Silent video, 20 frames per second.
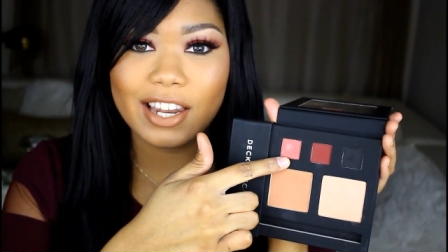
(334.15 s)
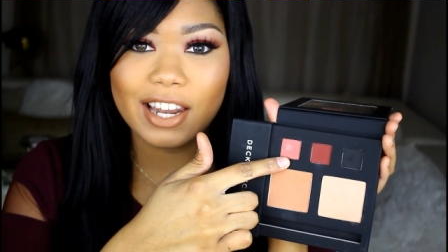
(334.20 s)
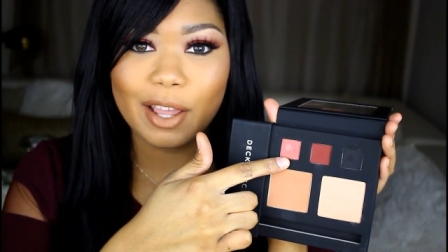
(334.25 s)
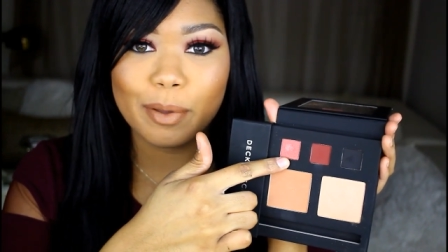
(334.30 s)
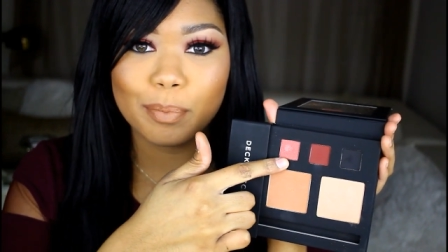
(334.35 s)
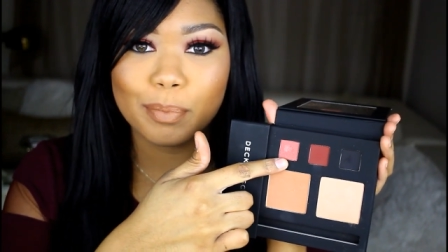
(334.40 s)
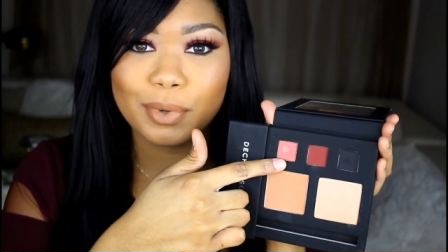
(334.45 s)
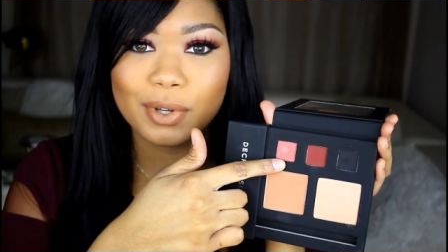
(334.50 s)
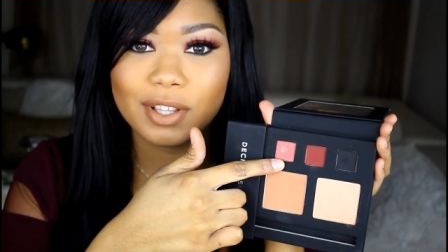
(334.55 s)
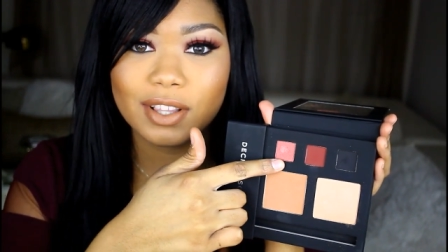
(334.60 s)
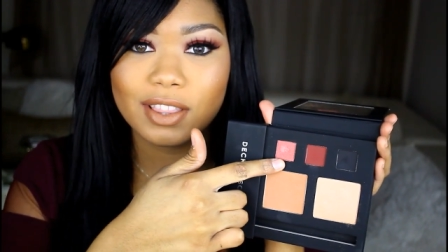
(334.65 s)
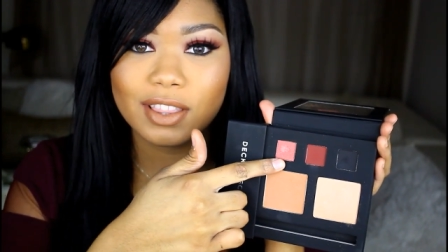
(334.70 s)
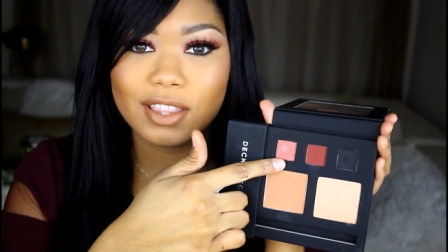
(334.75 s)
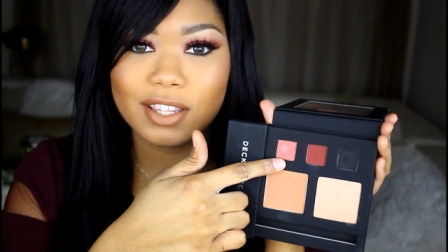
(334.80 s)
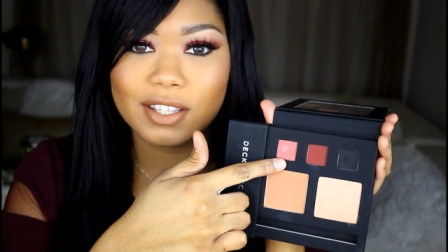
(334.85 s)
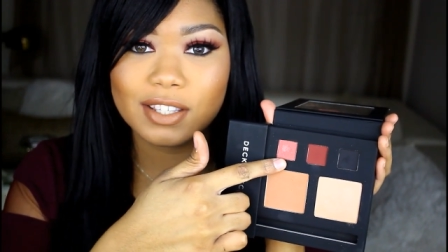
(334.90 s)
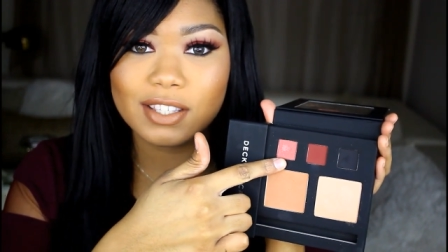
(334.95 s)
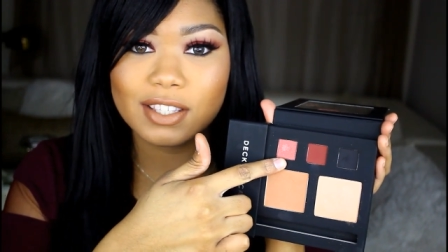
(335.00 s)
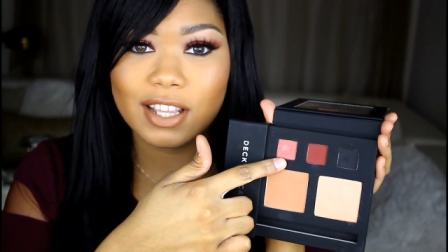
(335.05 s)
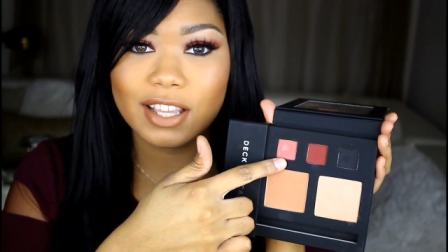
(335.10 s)
and I put
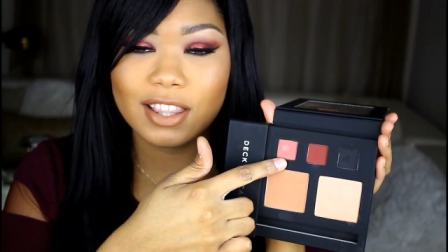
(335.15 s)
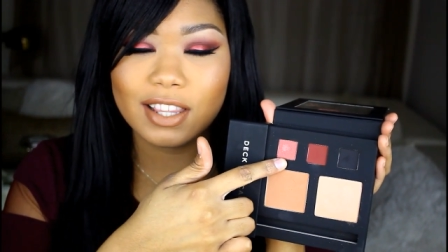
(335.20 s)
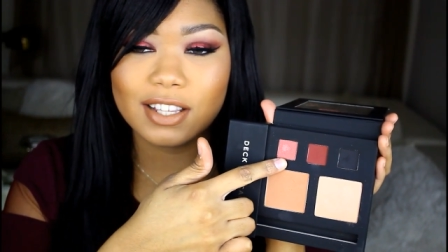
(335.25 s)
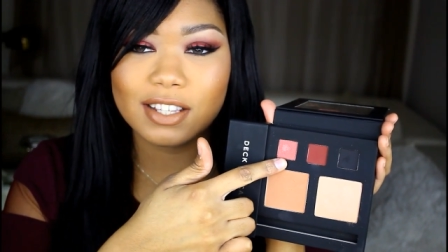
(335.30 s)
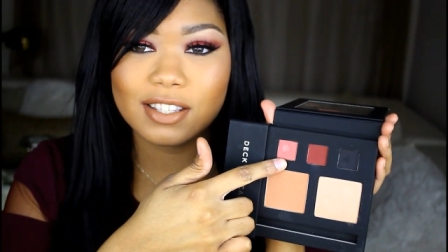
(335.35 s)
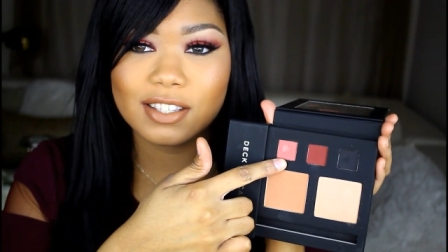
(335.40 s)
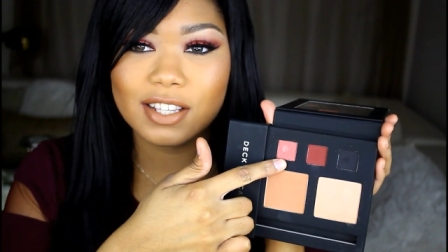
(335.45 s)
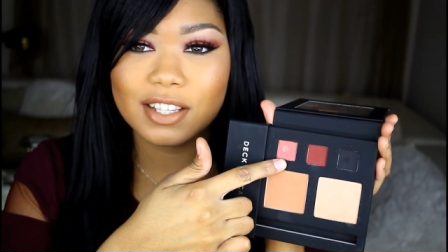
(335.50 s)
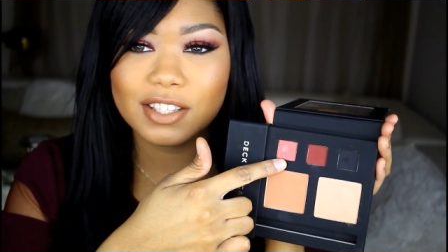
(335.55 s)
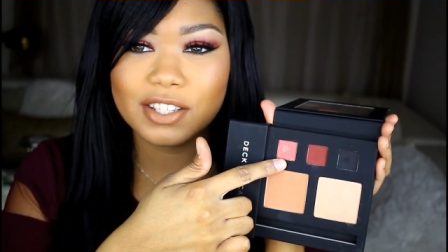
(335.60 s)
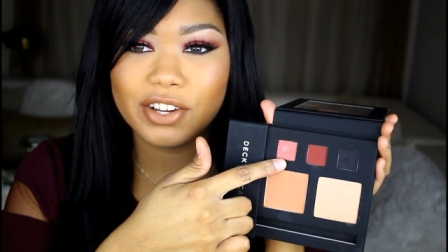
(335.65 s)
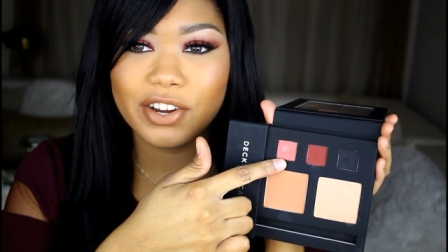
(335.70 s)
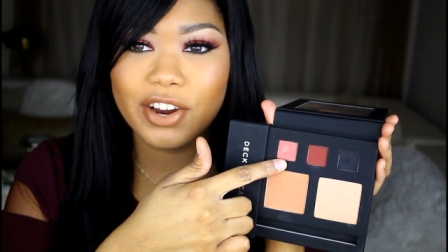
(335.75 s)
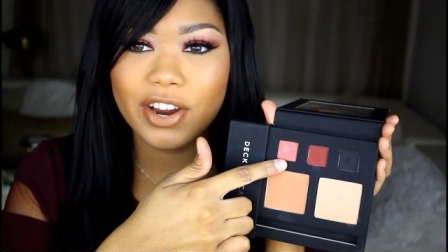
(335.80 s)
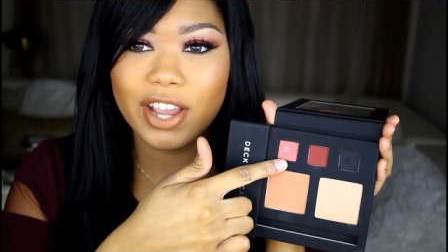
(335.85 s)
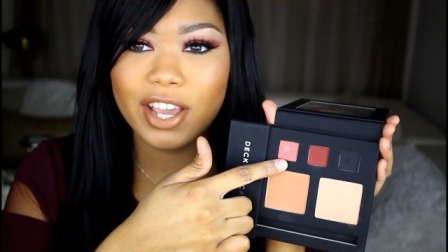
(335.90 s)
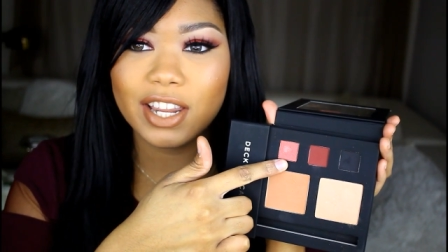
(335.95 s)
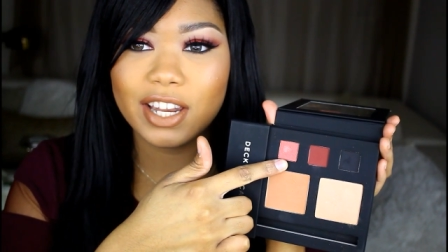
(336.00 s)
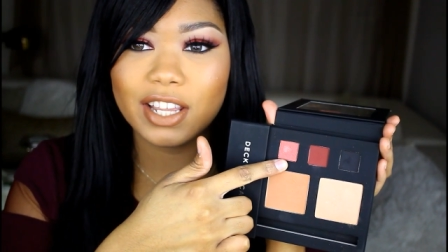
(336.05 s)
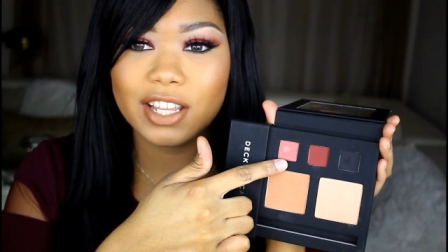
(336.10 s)
this in the
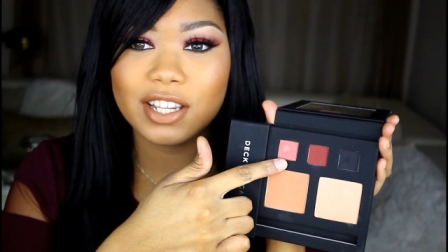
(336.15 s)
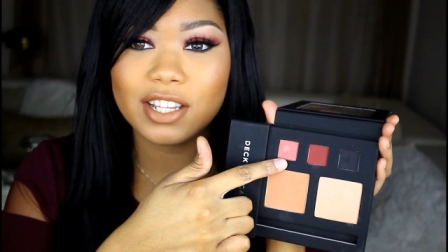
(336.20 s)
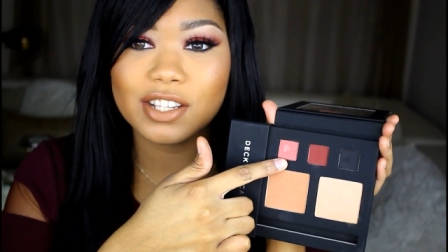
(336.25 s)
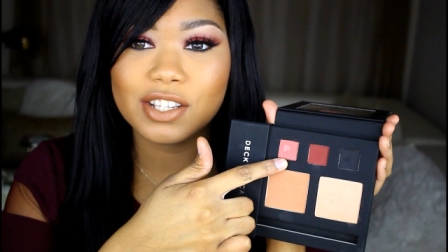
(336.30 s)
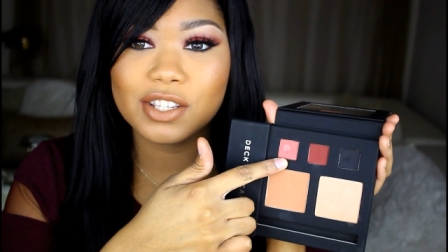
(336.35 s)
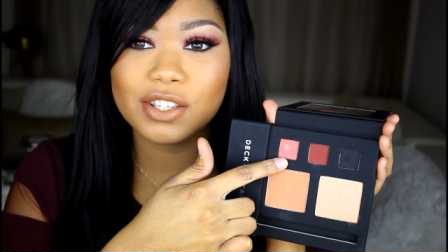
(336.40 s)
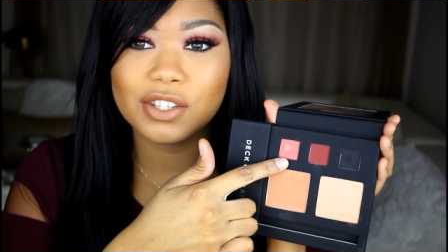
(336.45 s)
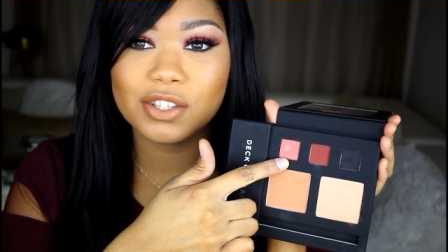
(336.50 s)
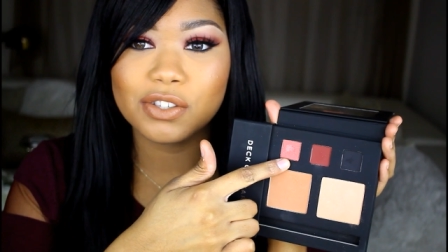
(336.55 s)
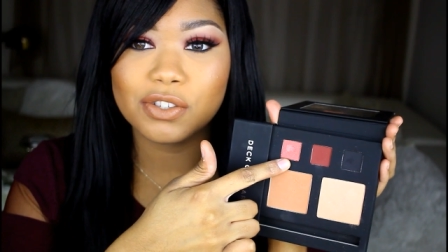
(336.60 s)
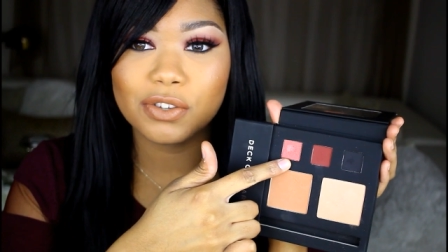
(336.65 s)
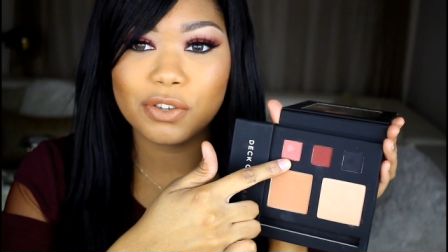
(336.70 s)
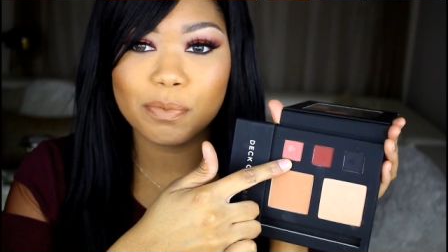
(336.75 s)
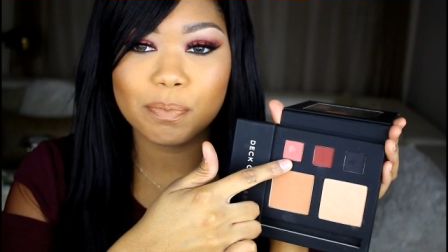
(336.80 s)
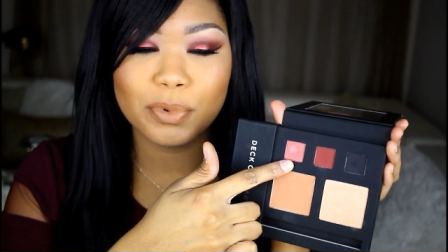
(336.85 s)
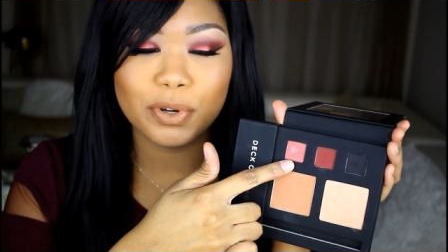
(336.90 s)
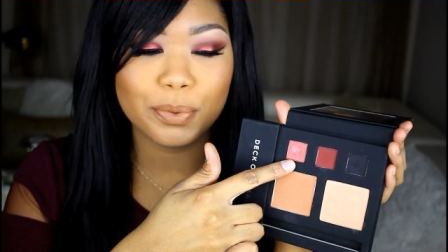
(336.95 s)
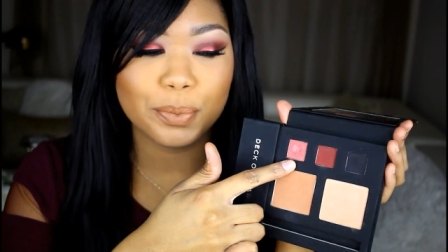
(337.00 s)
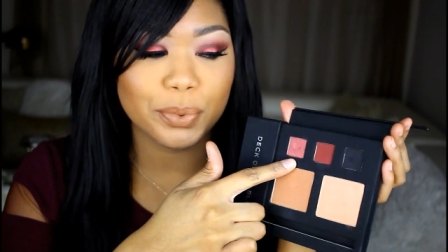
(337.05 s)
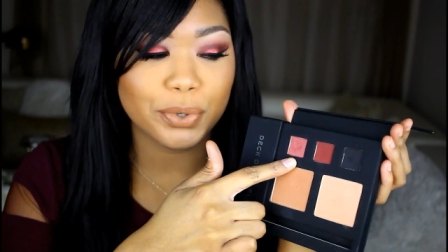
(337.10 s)
center and it is
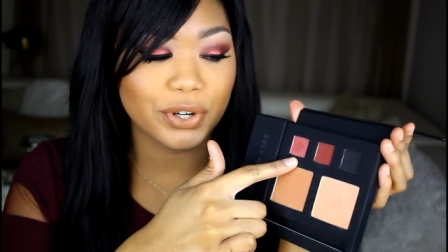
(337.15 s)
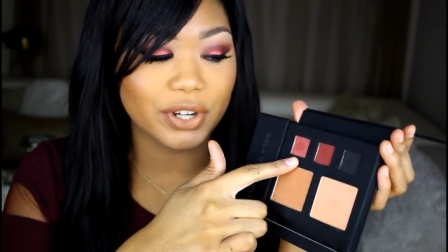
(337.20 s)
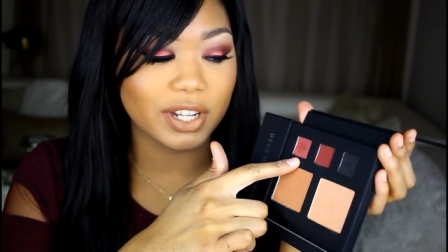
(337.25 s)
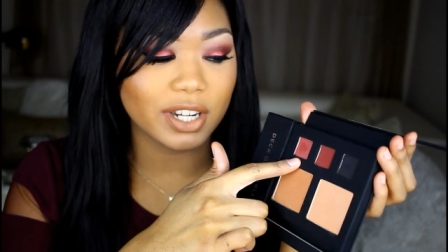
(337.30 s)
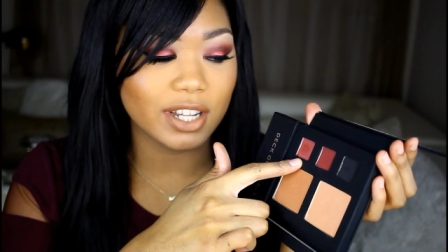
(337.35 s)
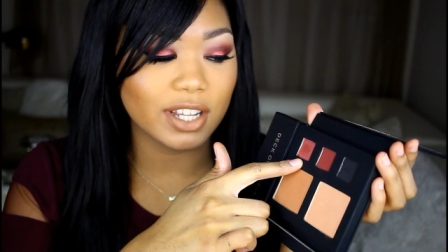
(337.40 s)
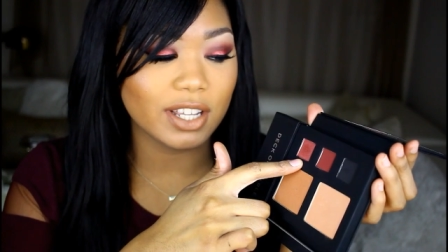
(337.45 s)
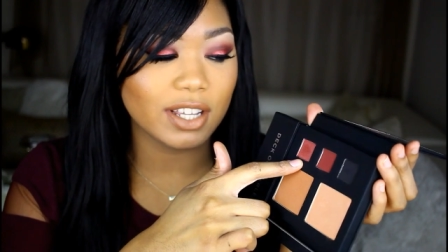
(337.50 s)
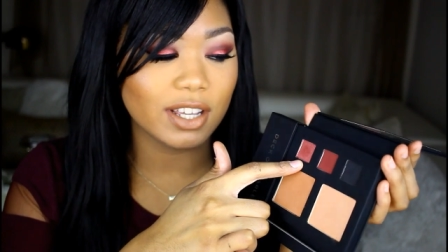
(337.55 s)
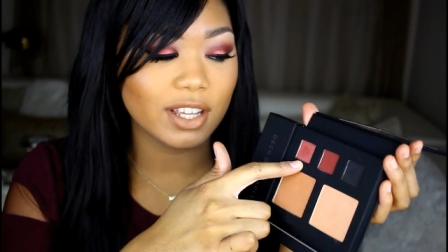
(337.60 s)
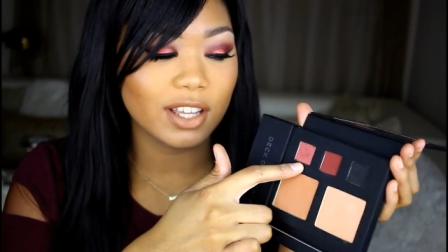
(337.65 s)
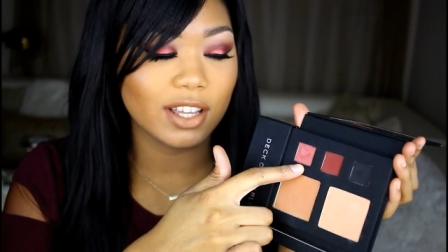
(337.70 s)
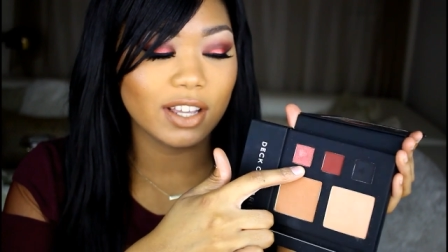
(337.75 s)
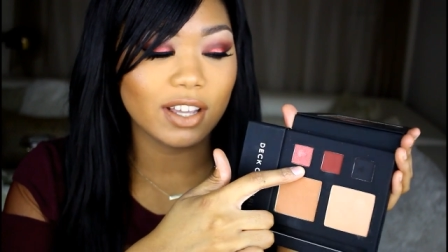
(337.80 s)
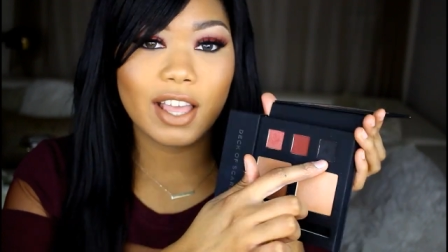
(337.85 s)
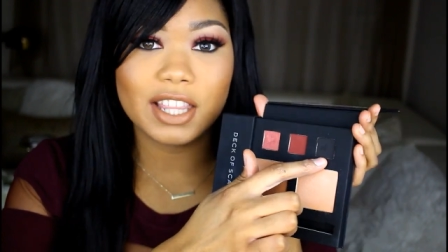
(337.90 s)
super pretty.